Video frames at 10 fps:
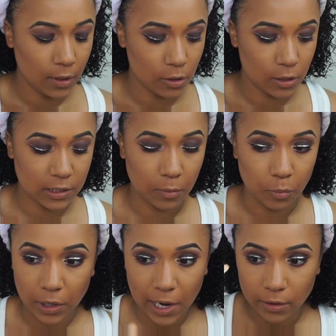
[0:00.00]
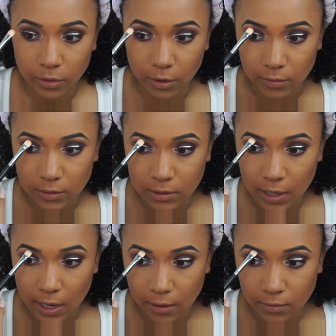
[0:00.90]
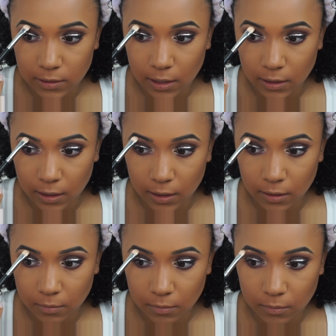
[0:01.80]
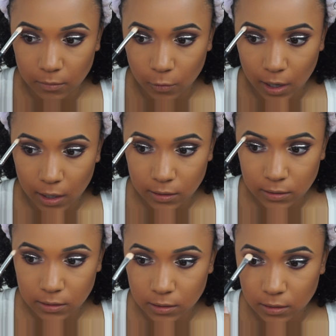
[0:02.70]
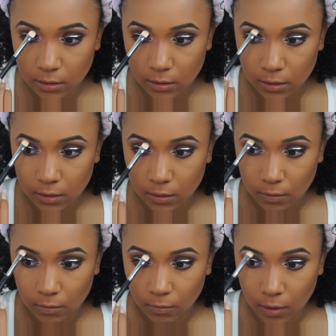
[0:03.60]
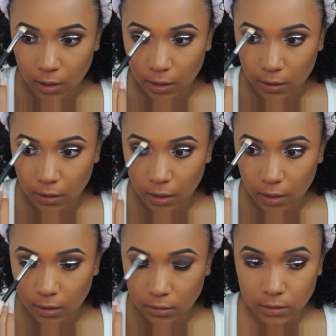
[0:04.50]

just to bring out those hairs that need waxed. Why not?